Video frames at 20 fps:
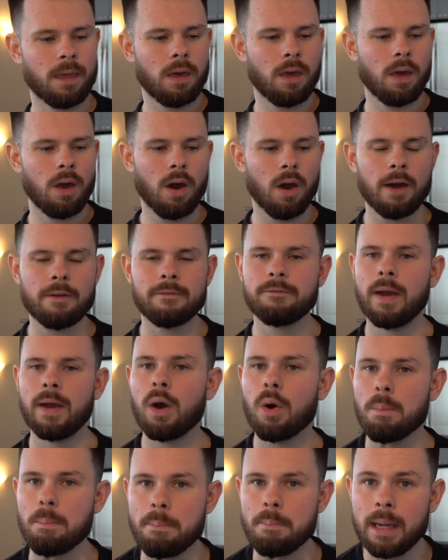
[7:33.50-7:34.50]
I've
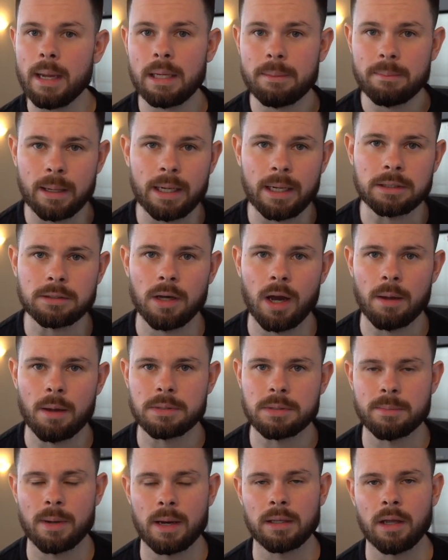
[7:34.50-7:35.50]
failed many, many times
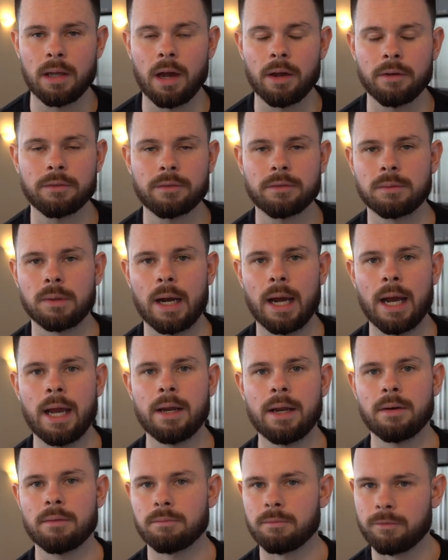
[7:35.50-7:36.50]
in my life, right?
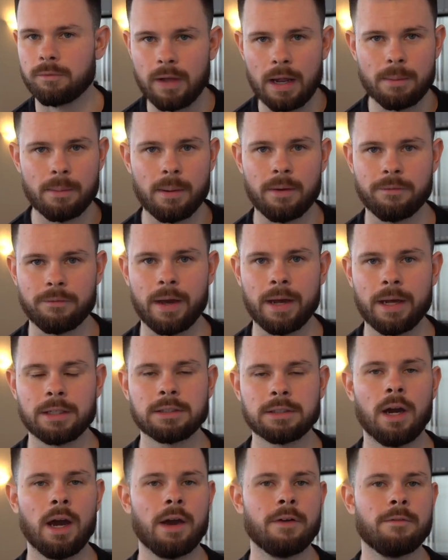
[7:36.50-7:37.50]
Flat on my face.
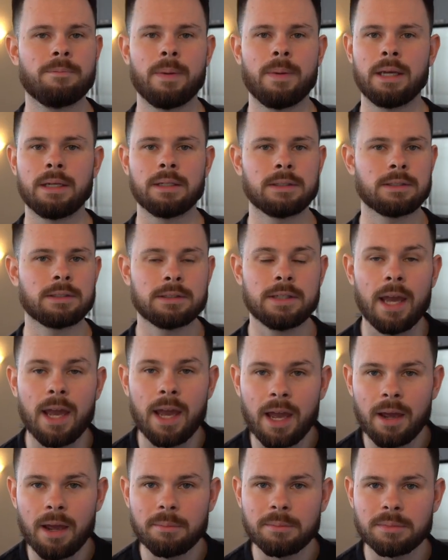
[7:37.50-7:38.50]
I've been
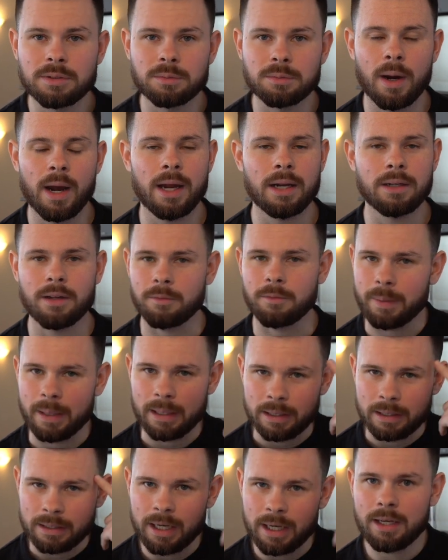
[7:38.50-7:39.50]
scammed, right? I've been
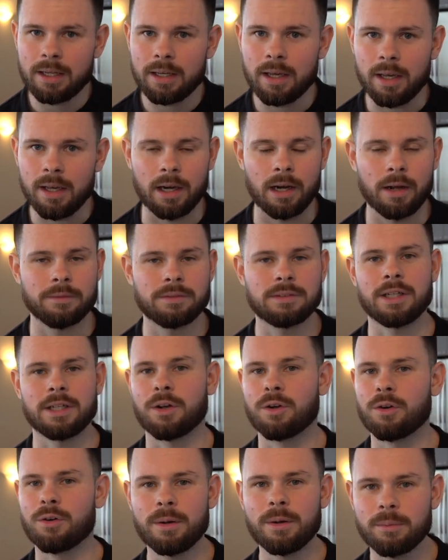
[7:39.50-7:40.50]
an idiot, and I've sent
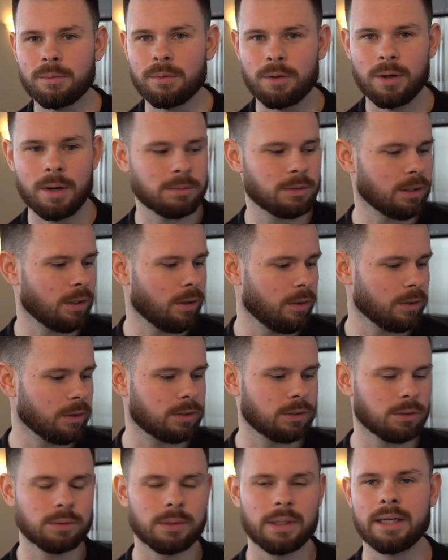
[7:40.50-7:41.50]
crypto
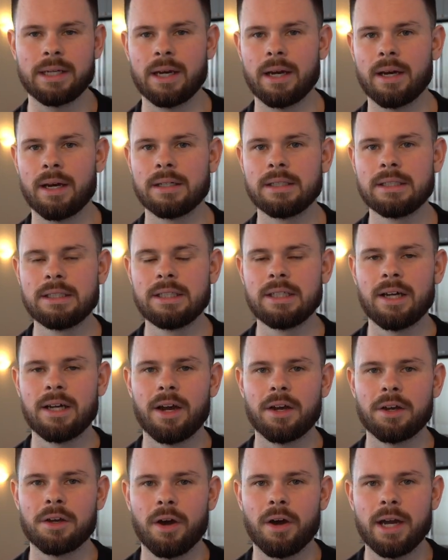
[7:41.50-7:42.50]
to
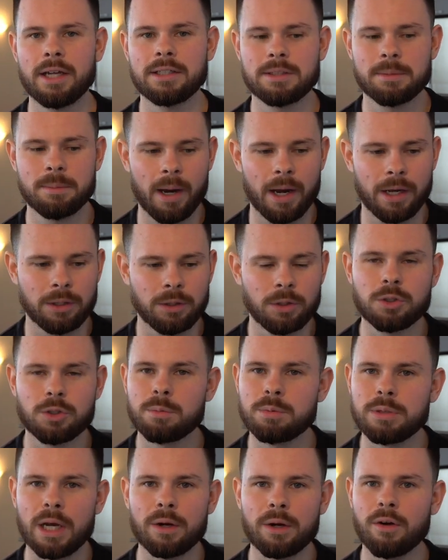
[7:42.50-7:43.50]
a guy to buy a YouTube
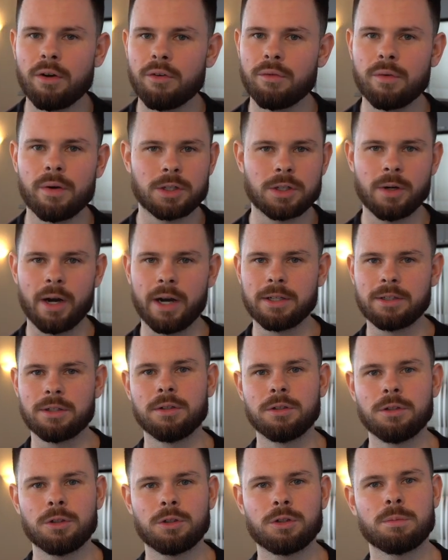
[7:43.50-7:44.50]
channel off when I tried to
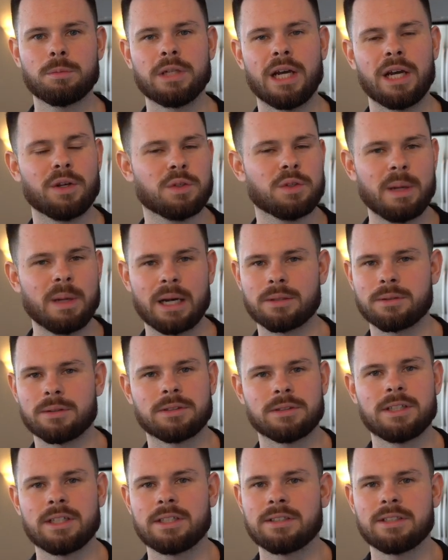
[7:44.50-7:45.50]
do YouTube channels back when I was
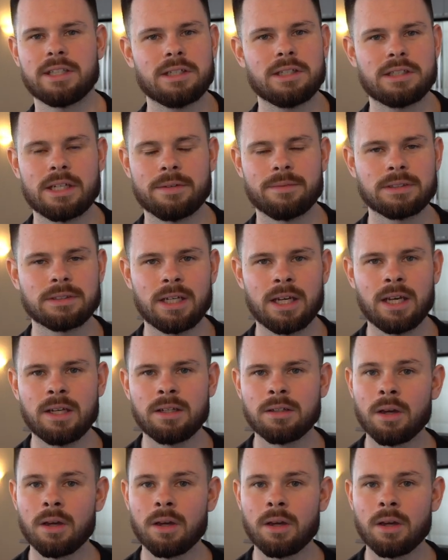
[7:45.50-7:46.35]
16, 17.